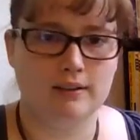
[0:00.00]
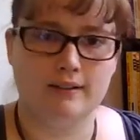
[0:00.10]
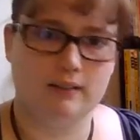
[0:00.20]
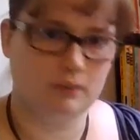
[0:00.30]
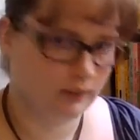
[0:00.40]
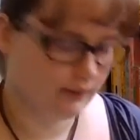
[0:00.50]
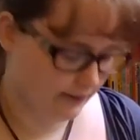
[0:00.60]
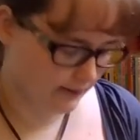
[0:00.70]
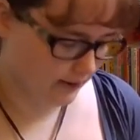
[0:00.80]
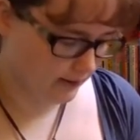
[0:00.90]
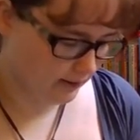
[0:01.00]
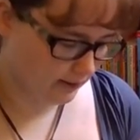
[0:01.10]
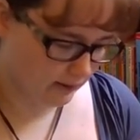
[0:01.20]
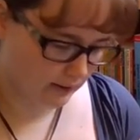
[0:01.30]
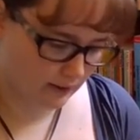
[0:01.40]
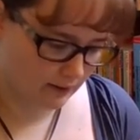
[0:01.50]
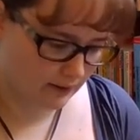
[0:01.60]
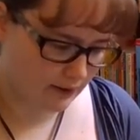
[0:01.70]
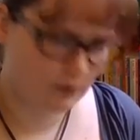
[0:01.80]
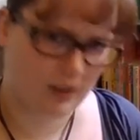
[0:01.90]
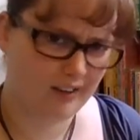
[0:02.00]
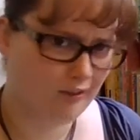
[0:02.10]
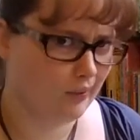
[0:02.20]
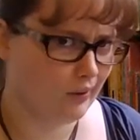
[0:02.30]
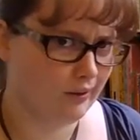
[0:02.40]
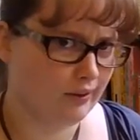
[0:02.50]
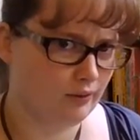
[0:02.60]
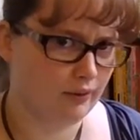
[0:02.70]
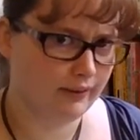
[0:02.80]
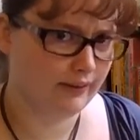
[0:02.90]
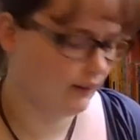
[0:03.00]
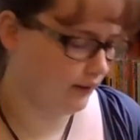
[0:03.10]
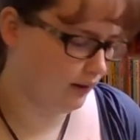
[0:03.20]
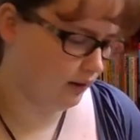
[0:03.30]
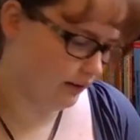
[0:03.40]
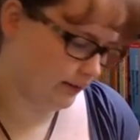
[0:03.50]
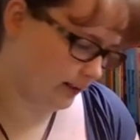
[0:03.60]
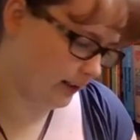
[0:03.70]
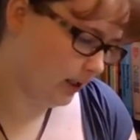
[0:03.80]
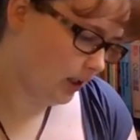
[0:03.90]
Disney releases it, and they're kind of behind in releasing that, honestly.